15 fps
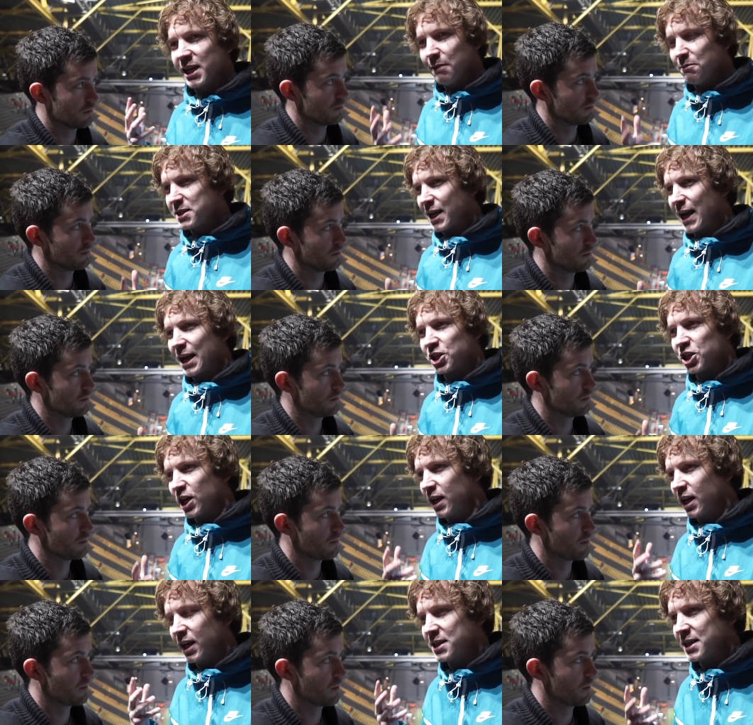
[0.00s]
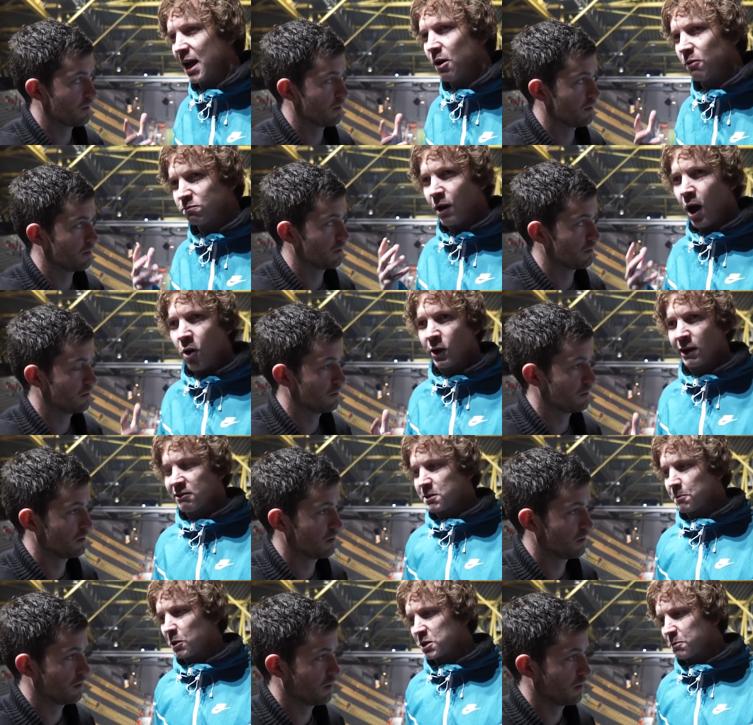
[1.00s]
Speaker 1: team selection. Is that wholly
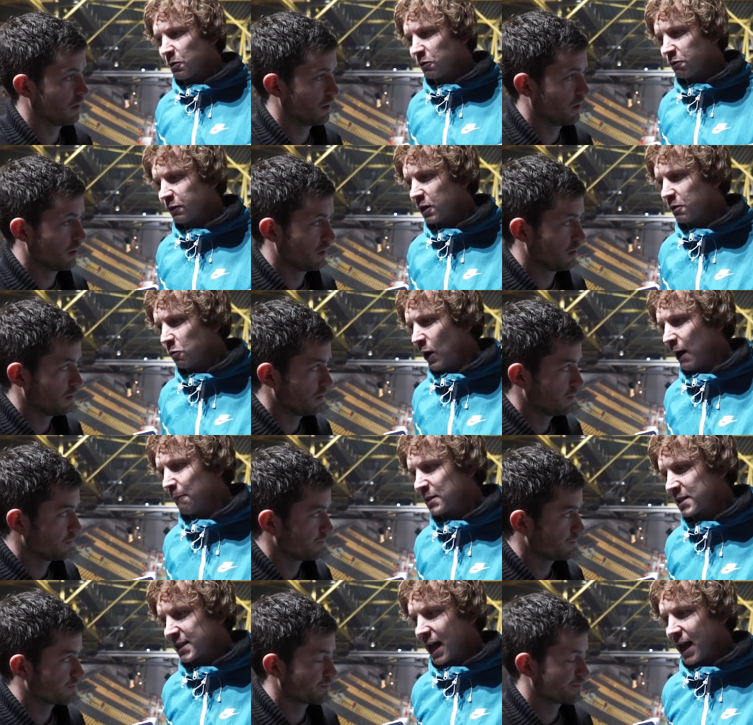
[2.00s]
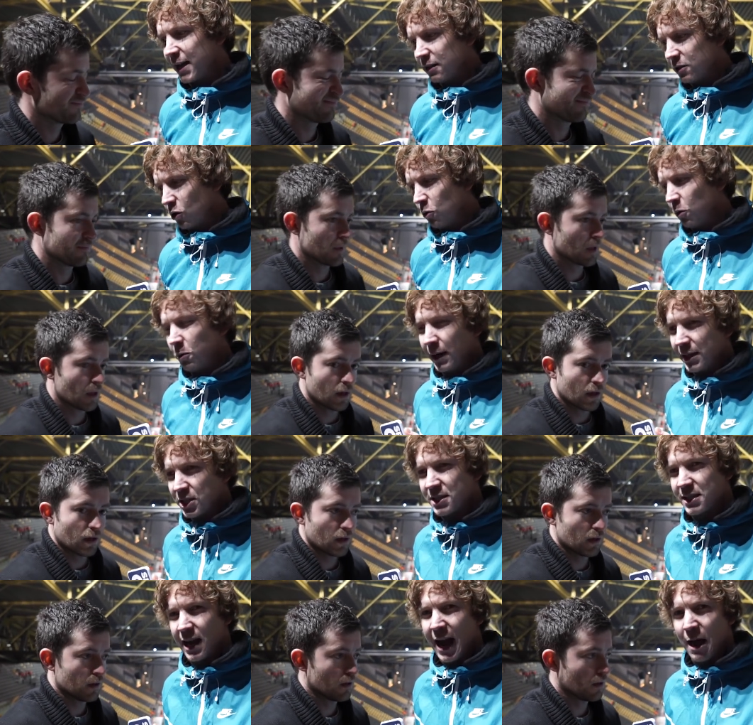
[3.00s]
responsible for what happened today, or were we
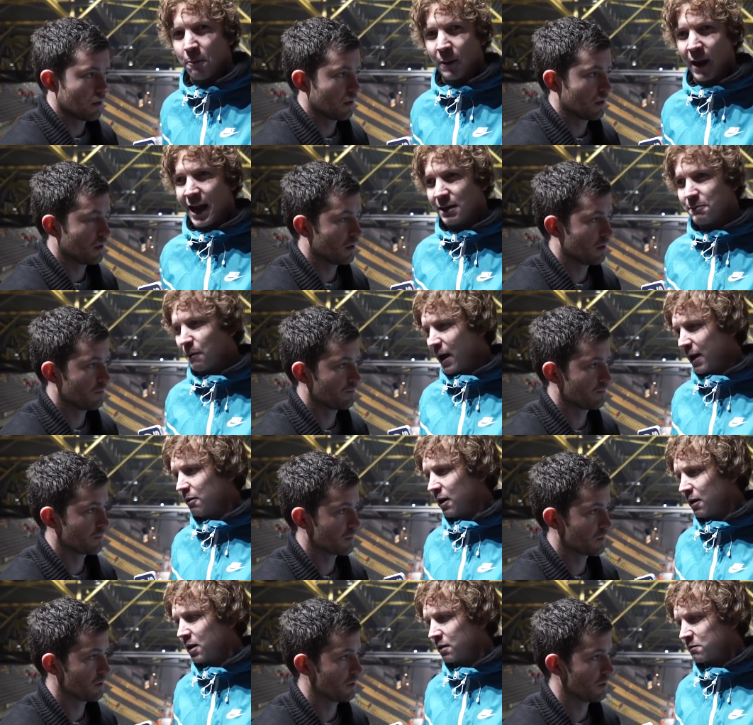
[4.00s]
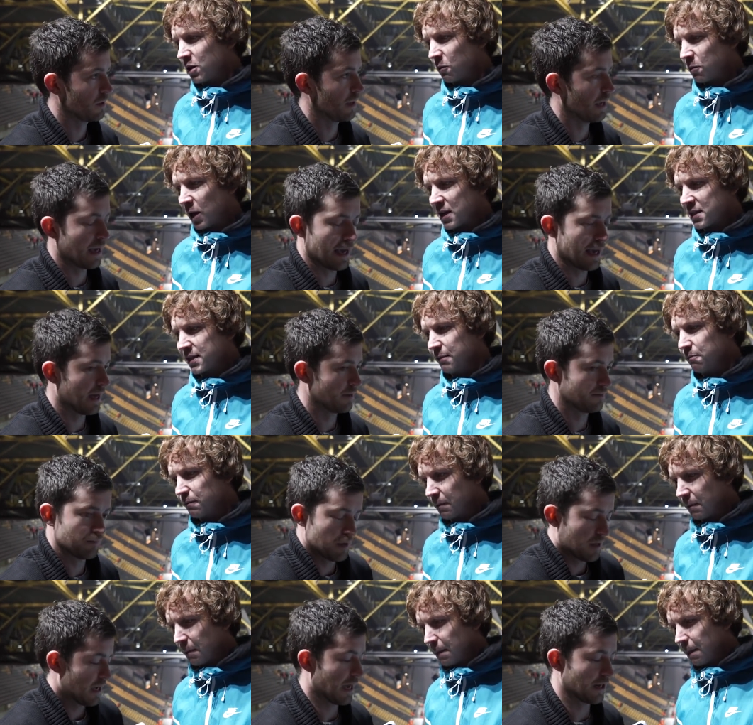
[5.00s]
just outplayed um, by a, a top yeah, class team?
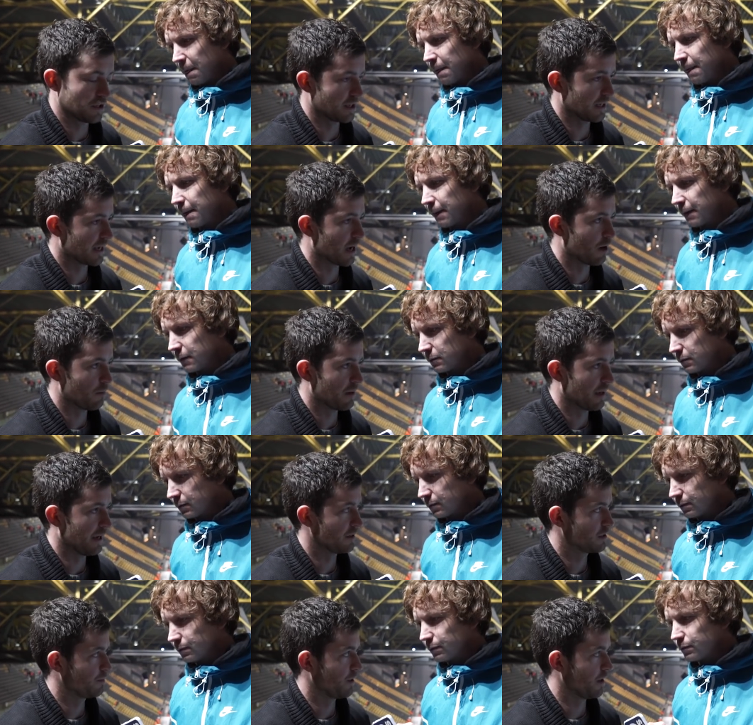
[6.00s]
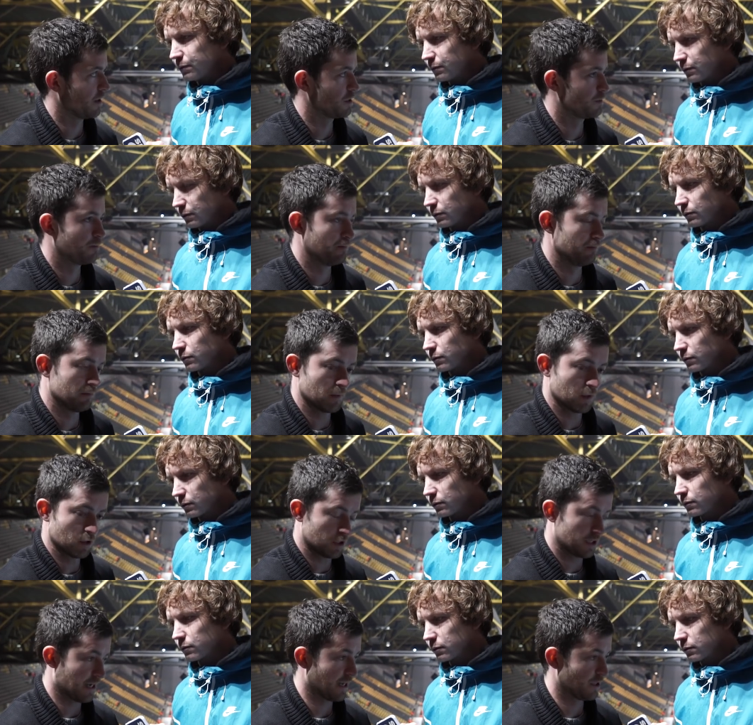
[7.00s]
Speaker 2: I just think outplayed, to be honest.
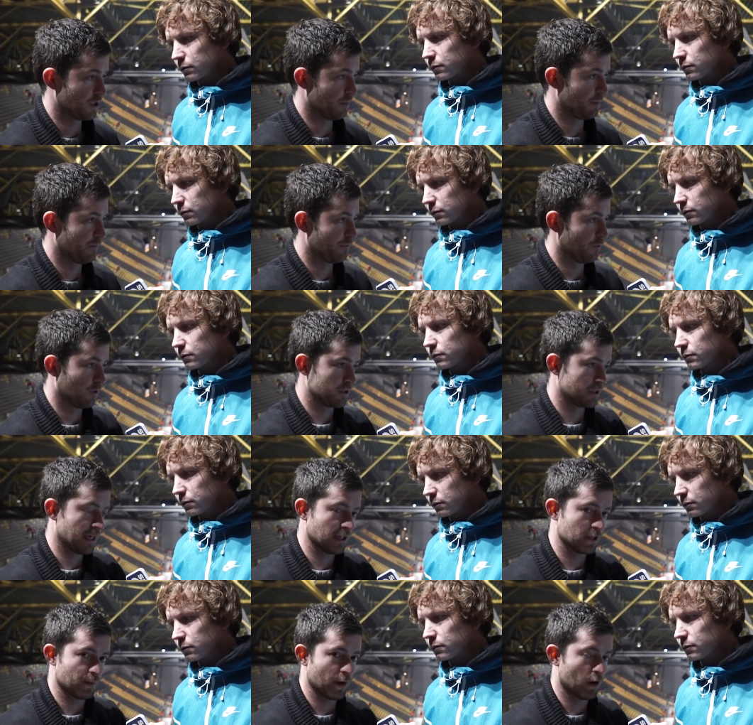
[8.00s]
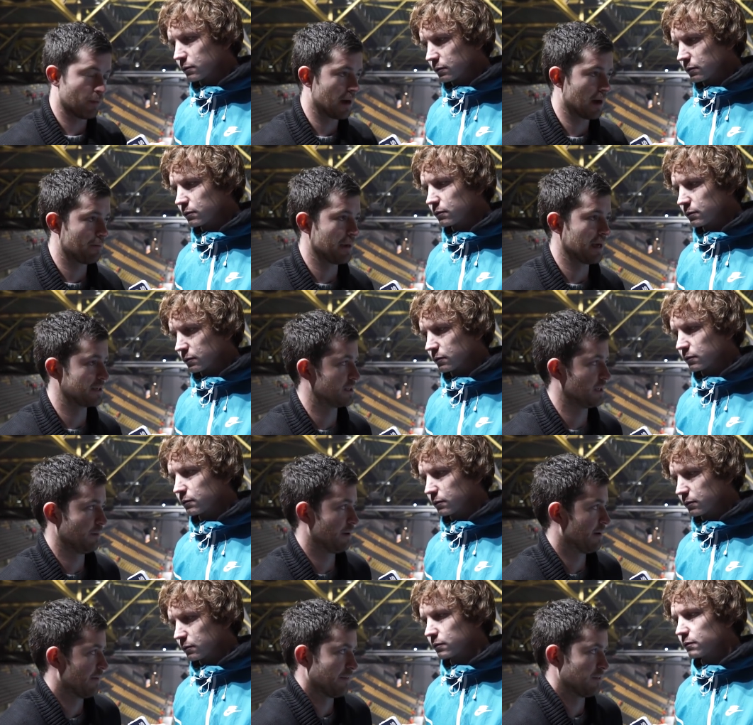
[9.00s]
Just saying to you before, saying to me, oh man, best
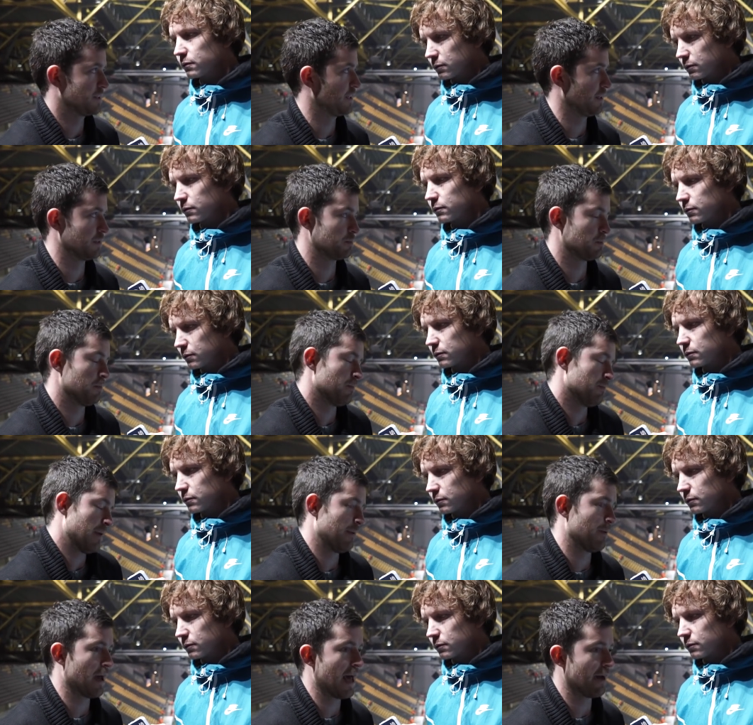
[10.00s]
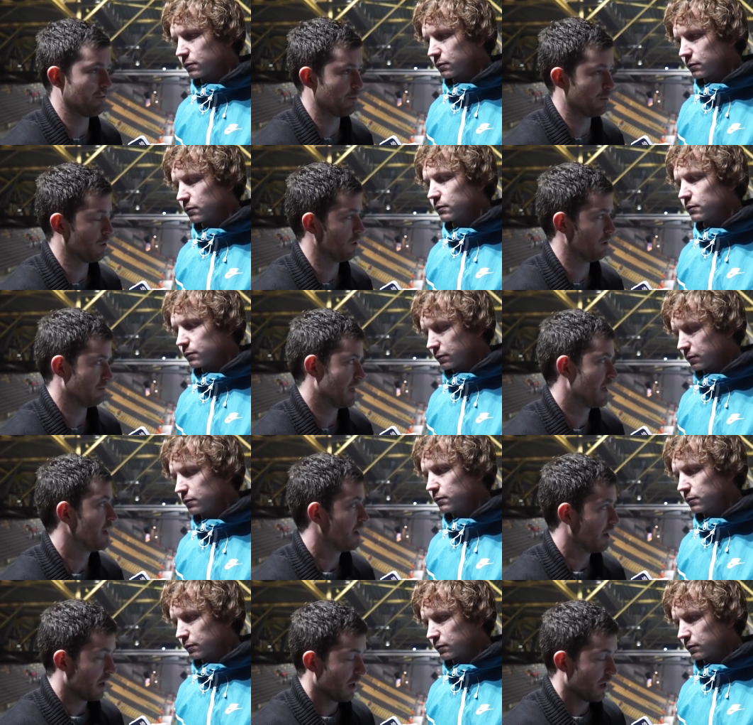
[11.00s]
team I've ever seen us, maybe not ever, but mm.